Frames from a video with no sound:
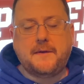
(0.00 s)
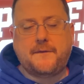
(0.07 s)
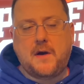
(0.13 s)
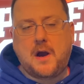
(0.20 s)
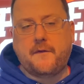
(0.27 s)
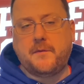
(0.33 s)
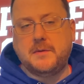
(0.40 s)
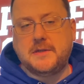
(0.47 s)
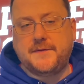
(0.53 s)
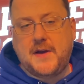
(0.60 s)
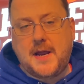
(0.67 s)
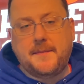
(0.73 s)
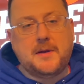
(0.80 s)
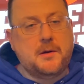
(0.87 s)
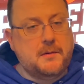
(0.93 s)
far from his
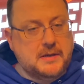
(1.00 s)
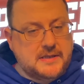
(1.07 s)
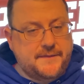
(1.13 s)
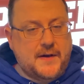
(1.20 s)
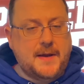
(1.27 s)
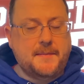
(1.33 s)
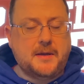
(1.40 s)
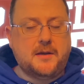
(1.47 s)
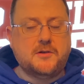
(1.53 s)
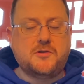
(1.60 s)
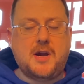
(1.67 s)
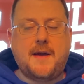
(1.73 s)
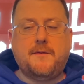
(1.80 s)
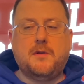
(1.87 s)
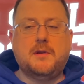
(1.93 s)
family, or his family could
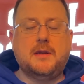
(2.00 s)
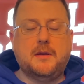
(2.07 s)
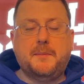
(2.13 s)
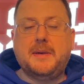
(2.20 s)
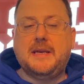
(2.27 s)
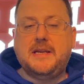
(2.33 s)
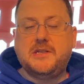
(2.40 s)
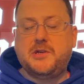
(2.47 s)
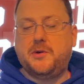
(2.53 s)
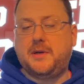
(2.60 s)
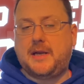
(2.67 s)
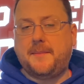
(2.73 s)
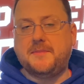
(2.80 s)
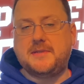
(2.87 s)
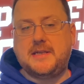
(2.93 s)
travel a little bit easier to
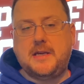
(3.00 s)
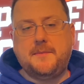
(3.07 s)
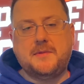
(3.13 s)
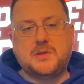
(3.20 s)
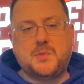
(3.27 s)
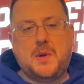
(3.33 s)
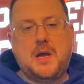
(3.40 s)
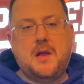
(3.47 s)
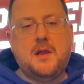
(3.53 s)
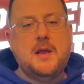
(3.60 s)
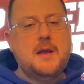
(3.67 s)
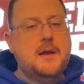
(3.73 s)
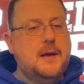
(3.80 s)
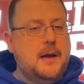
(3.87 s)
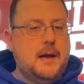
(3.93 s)
come see him as well.
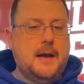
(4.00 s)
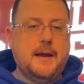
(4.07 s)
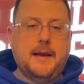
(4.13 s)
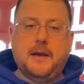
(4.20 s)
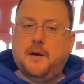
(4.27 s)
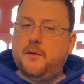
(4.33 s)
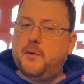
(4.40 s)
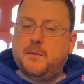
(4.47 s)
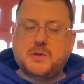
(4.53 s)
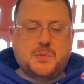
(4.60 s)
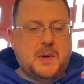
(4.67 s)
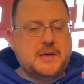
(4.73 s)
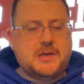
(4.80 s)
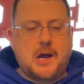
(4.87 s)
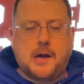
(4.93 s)
There was
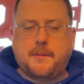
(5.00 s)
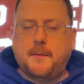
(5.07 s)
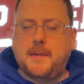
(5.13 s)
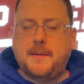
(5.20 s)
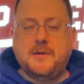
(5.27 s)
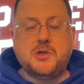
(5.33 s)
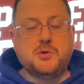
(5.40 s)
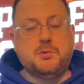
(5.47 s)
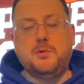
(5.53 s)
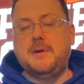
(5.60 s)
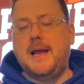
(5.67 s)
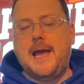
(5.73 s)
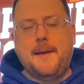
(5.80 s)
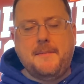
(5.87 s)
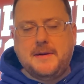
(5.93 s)
one talk about maybe Giroux
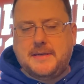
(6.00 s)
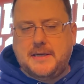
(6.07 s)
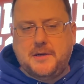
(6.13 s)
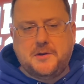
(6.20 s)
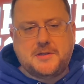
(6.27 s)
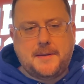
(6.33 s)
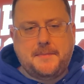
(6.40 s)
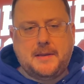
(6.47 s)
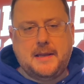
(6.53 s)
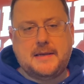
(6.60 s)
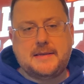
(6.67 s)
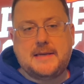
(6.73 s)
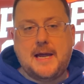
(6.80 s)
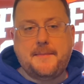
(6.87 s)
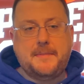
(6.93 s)
to Edmonton or something like
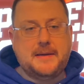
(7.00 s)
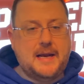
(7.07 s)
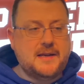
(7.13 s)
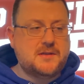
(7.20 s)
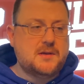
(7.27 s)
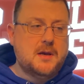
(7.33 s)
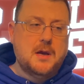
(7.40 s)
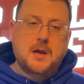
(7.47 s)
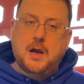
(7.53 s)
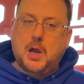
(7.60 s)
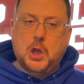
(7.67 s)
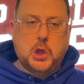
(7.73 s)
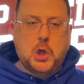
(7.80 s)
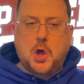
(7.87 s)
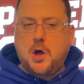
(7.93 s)
that, but that's a
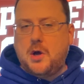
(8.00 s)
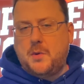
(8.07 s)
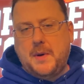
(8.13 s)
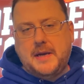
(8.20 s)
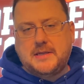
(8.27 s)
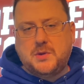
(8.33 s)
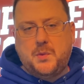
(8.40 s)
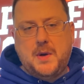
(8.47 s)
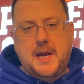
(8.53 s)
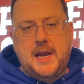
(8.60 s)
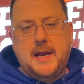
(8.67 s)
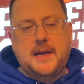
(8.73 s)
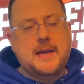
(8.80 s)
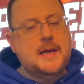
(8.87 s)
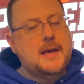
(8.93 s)
long ways
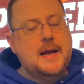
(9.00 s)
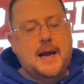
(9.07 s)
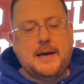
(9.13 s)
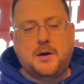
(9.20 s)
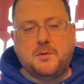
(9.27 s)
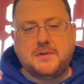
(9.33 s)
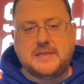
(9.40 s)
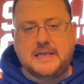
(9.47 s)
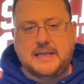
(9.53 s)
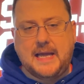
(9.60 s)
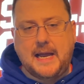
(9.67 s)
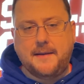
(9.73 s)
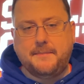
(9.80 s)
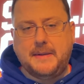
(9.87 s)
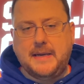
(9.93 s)
away. I don't see
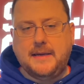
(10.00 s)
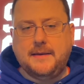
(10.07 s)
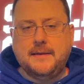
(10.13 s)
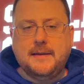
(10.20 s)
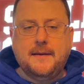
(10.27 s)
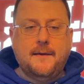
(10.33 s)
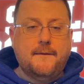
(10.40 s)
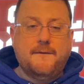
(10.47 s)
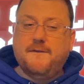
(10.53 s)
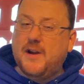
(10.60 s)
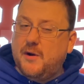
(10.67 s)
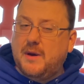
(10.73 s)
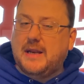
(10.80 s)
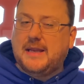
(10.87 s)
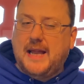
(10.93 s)
that being
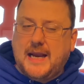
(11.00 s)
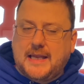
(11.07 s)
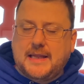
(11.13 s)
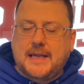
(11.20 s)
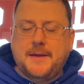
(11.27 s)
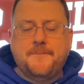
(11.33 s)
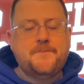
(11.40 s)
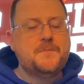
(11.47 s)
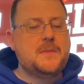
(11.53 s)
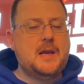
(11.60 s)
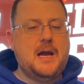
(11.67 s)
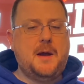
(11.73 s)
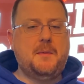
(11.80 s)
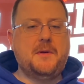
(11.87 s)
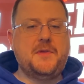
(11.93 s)
very likely.
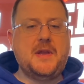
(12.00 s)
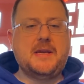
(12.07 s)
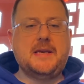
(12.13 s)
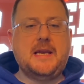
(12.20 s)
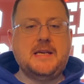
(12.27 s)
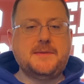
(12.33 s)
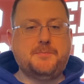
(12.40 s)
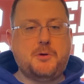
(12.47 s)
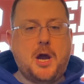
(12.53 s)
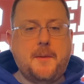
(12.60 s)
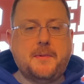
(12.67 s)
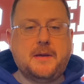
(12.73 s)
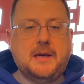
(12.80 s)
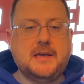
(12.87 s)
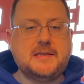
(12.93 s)
I would think he's
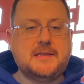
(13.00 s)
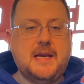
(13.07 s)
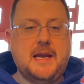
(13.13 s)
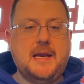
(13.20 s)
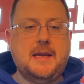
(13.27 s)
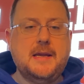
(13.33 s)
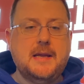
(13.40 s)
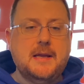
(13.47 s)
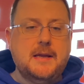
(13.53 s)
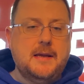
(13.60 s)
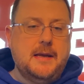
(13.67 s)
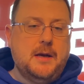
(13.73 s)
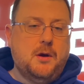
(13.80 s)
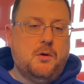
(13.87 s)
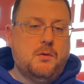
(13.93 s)
probably going to stay,
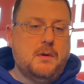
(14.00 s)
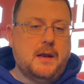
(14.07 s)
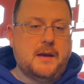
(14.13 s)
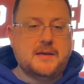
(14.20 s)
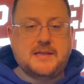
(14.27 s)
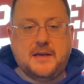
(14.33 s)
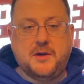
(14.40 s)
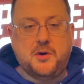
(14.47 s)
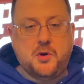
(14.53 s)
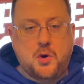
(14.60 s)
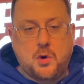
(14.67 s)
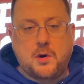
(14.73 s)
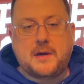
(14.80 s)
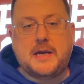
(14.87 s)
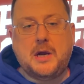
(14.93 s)
like I said, New
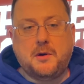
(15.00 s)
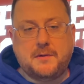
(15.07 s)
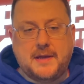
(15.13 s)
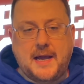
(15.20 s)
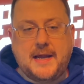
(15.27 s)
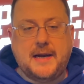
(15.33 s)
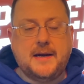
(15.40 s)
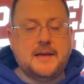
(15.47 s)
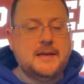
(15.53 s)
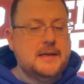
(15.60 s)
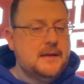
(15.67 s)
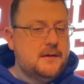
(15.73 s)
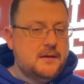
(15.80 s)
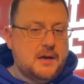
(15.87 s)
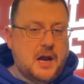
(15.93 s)
York, Carolina,
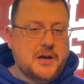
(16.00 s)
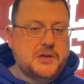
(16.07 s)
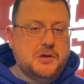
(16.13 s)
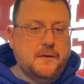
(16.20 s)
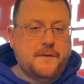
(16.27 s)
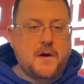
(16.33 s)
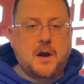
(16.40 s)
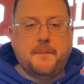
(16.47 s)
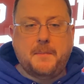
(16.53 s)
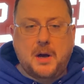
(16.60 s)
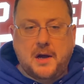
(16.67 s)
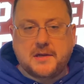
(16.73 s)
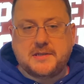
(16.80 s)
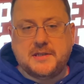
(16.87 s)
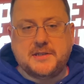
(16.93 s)
not too far.
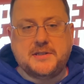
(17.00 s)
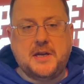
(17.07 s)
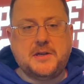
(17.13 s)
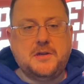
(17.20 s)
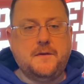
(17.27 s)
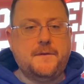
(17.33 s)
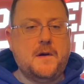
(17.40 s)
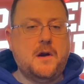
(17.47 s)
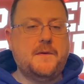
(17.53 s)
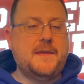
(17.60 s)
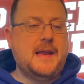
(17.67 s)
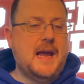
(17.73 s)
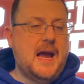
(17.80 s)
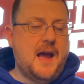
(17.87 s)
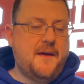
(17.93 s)
Boston's not too far.
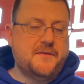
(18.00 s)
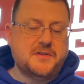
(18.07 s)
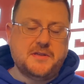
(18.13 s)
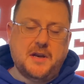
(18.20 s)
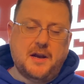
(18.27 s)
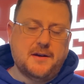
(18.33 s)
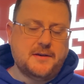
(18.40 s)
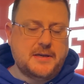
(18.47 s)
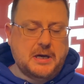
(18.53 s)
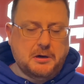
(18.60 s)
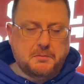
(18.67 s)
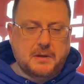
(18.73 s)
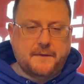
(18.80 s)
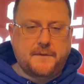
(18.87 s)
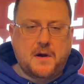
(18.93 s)
The Avs, not
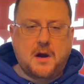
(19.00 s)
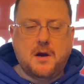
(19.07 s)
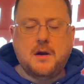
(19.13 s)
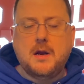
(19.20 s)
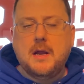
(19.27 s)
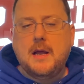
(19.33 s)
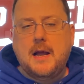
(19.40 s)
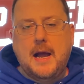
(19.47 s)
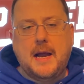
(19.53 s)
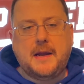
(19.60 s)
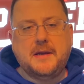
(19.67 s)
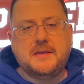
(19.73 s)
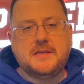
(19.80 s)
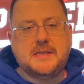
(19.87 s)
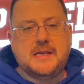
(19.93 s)
terribly far. I
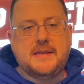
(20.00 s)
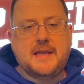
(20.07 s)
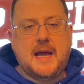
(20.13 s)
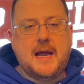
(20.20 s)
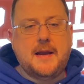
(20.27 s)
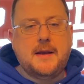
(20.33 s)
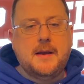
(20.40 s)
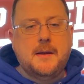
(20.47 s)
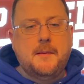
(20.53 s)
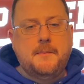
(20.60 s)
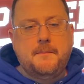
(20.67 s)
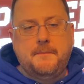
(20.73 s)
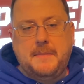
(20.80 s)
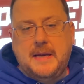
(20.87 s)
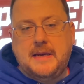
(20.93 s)
could see that
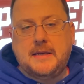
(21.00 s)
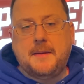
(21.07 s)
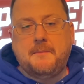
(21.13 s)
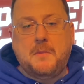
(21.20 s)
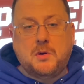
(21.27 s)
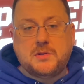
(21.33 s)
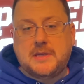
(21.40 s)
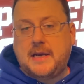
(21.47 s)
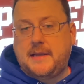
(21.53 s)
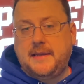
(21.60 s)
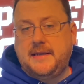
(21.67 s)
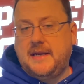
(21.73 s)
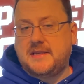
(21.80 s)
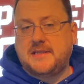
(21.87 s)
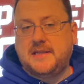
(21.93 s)
being the most likely
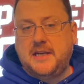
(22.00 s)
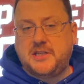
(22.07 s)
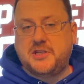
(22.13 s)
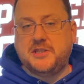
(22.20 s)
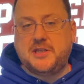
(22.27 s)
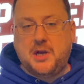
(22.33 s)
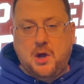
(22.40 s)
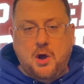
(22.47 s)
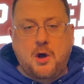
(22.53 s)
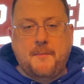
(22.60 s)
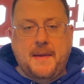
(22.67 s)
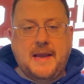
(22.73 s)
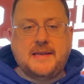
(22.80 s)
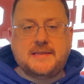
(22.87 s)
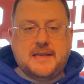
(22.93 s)
destinations. They all
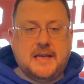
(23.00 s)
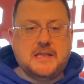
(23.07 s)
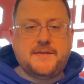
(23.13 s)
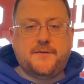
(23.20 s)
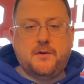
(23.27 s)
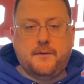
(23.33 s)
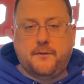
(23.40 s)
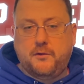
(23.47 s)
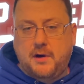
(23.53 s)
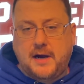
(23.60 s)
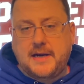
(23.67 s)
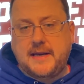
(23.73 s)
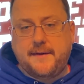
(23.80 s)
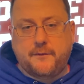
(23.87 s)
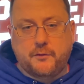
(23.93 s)
make sense for a
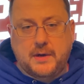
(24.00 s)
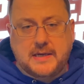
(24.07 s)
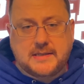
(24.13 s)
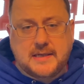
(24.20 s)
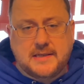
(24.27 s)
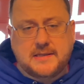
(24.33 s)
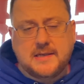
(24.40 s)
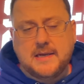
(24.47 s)
variety of reasons,